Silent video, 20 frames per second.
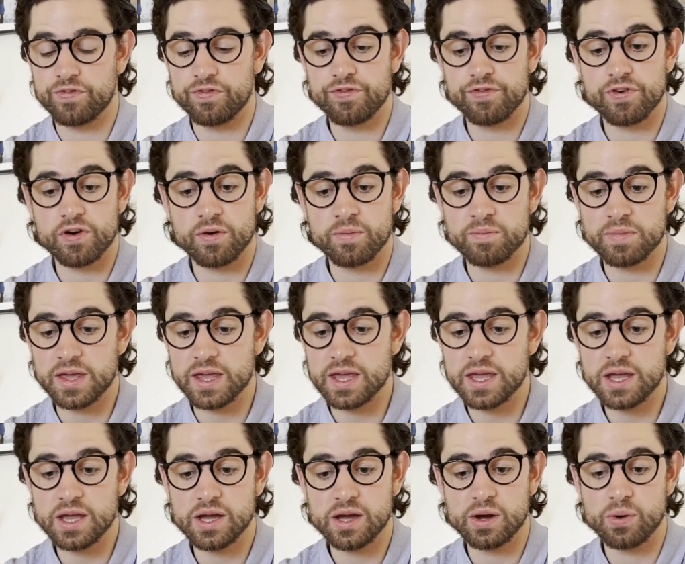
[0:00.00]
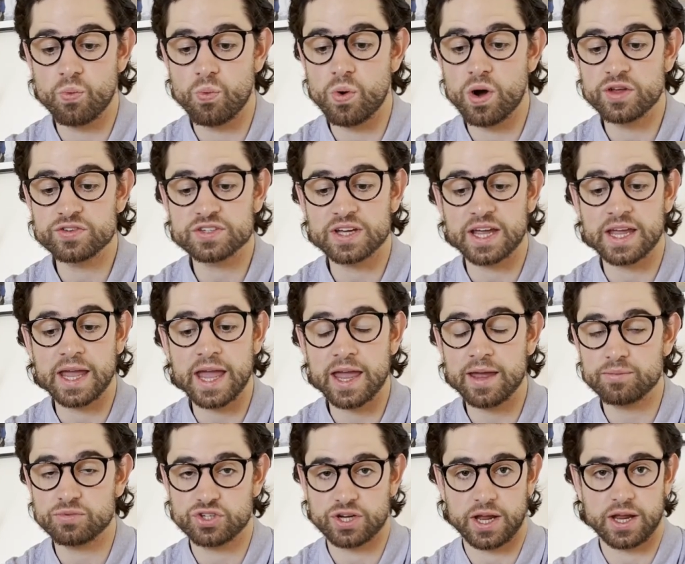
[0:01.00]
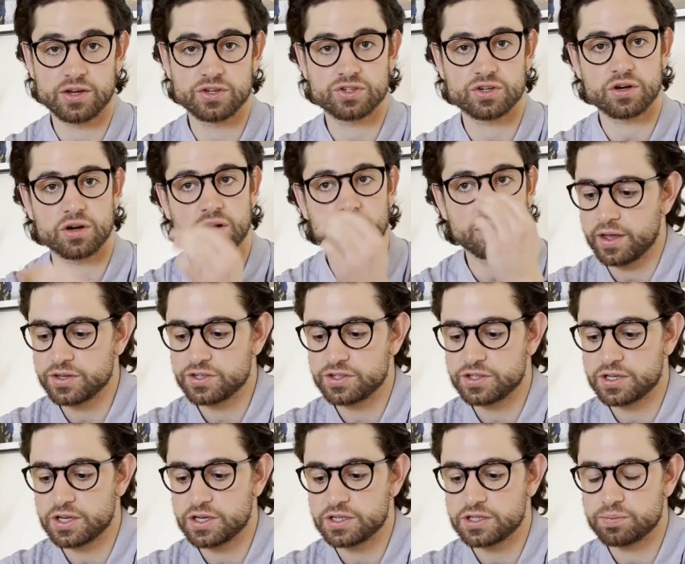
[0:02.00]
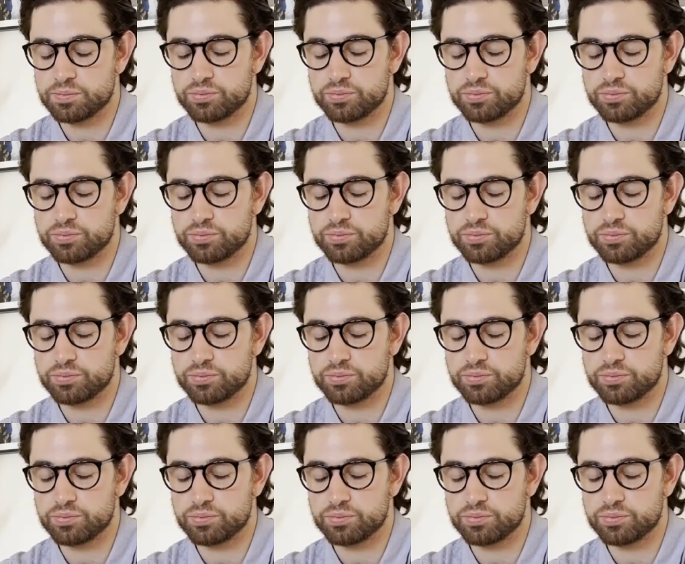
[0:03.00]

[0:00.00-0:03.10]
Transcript: for me was a game changer. This is